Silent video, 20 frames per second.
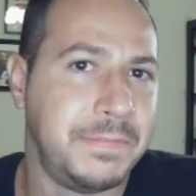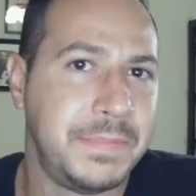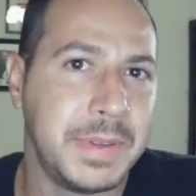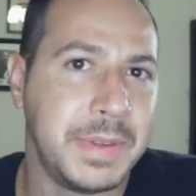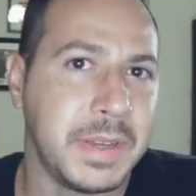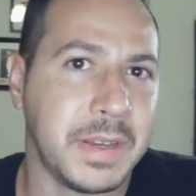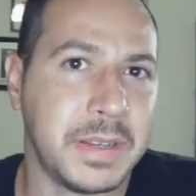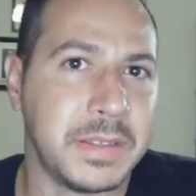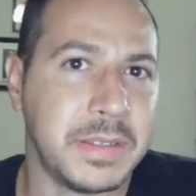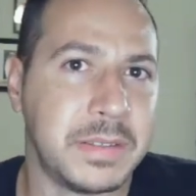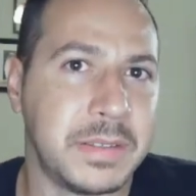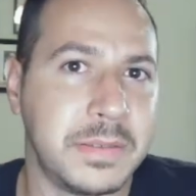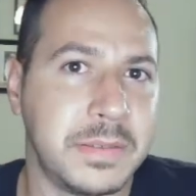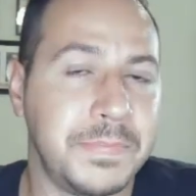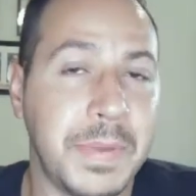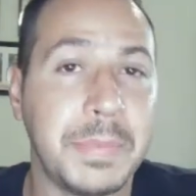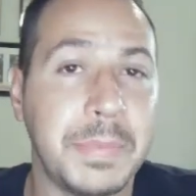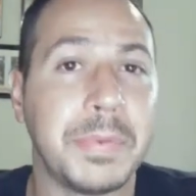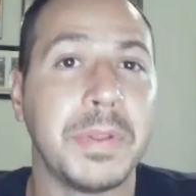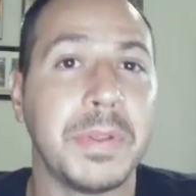
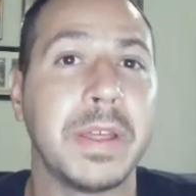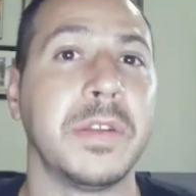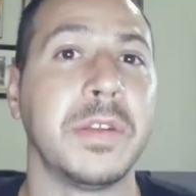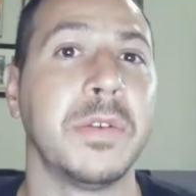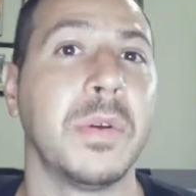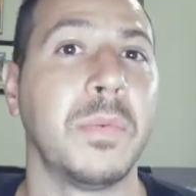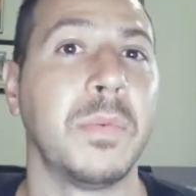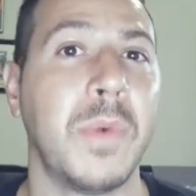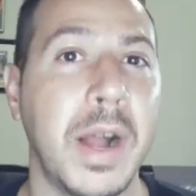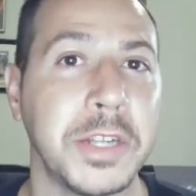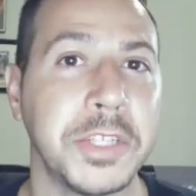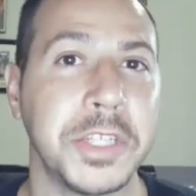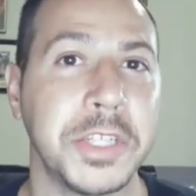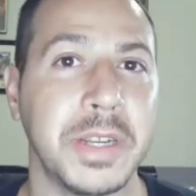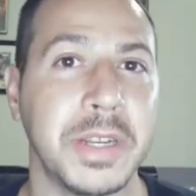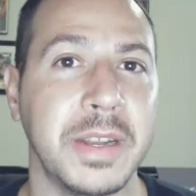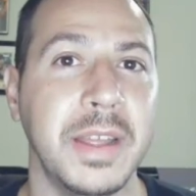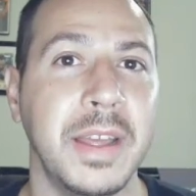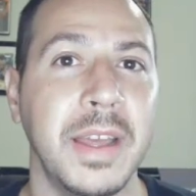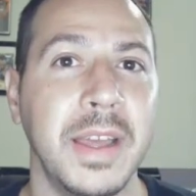because people like you are
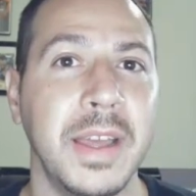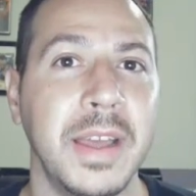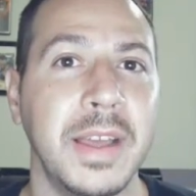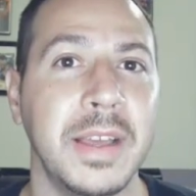watching.